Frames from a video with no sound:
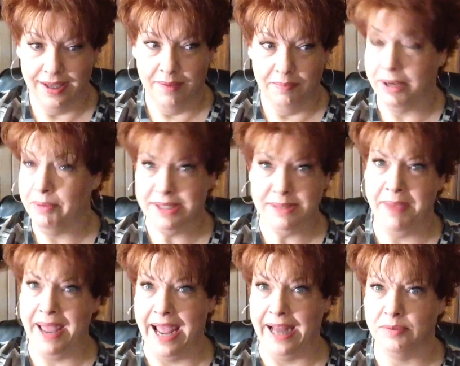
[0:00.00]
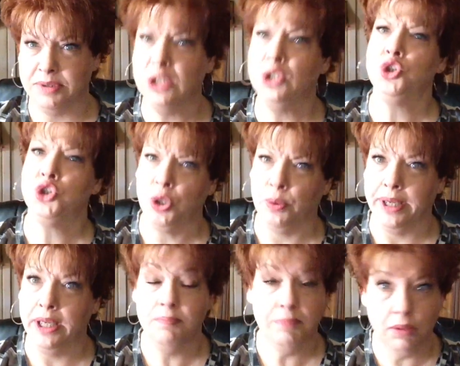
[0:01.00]
But it wasn't bad. It was a little
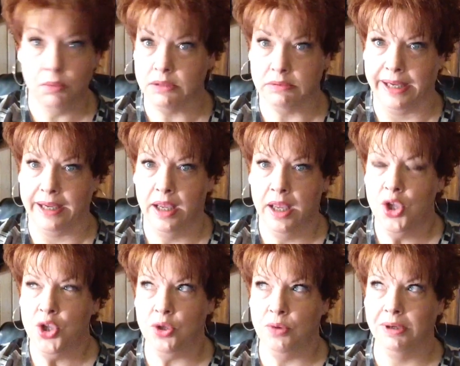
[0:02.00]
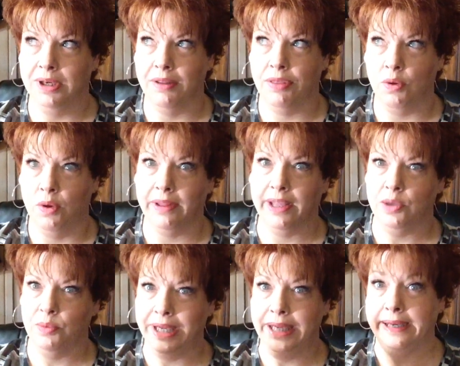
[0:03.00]
chewy, but it was like, you wouldn't have thought like you
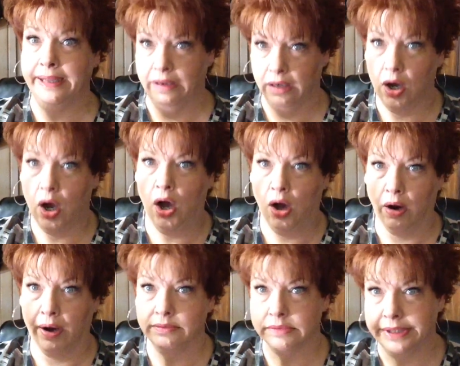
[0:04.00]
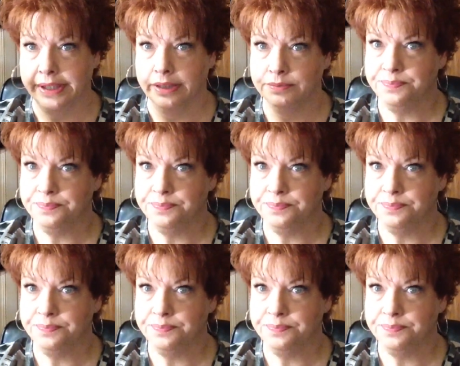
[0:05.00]
were eating heart, you know?